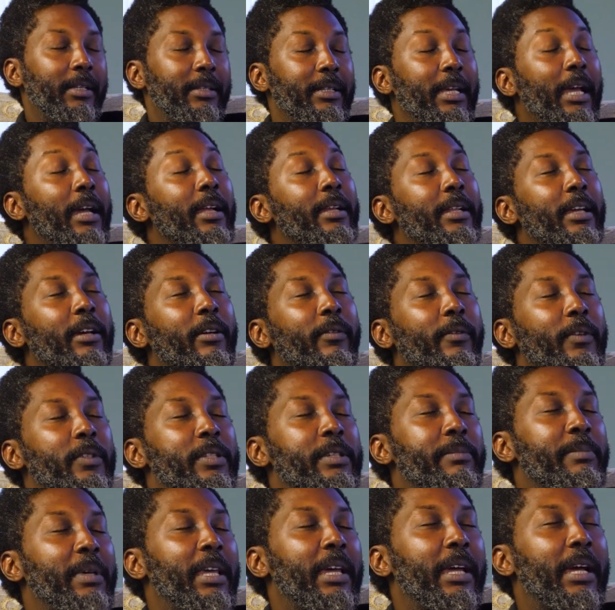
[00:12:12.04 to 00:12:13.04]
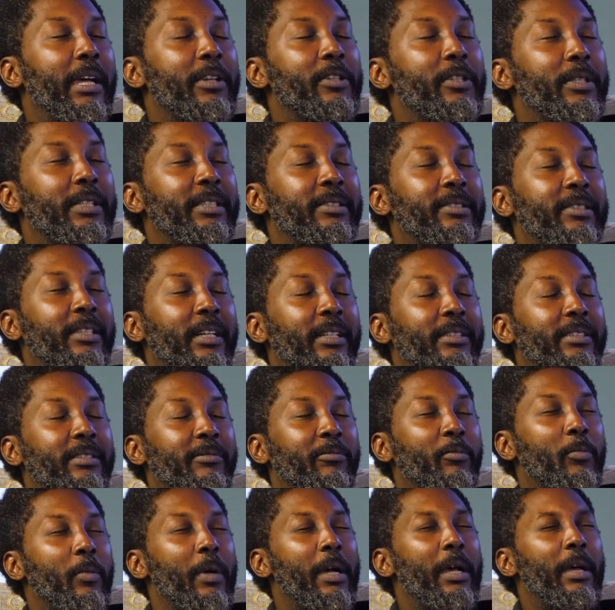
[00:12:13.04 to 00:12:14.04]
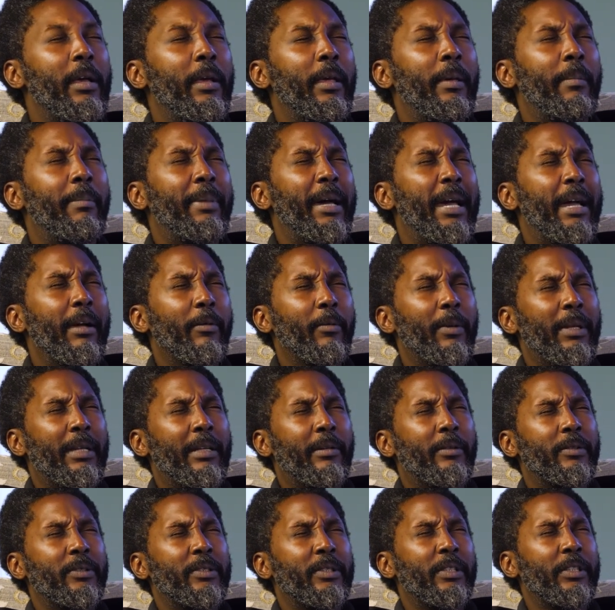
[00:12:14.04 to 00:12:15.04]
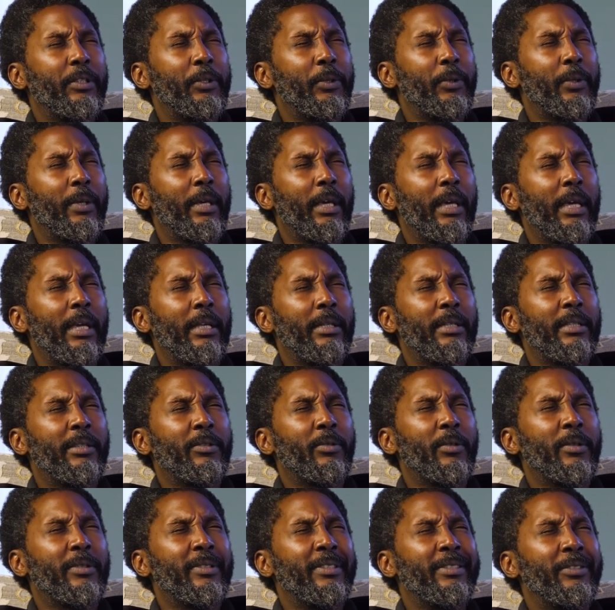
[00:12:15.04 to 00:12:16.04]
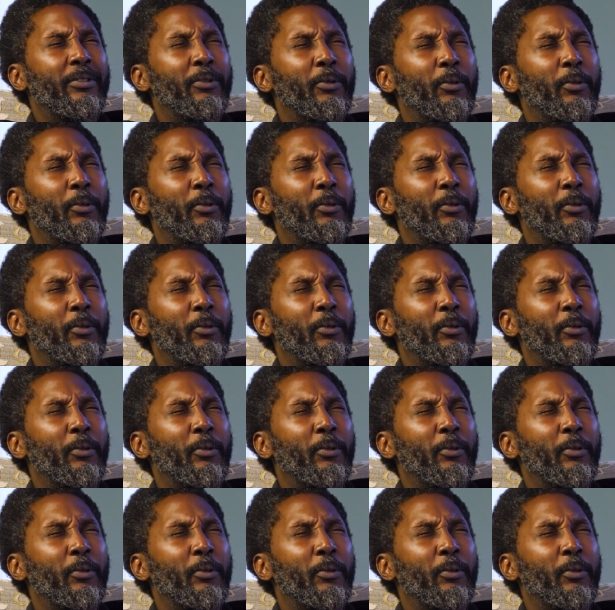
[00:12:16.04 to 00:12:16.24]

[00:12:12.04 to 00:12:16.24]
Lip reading: the idea of Ojamia actually started way back when I was in the UK. This was in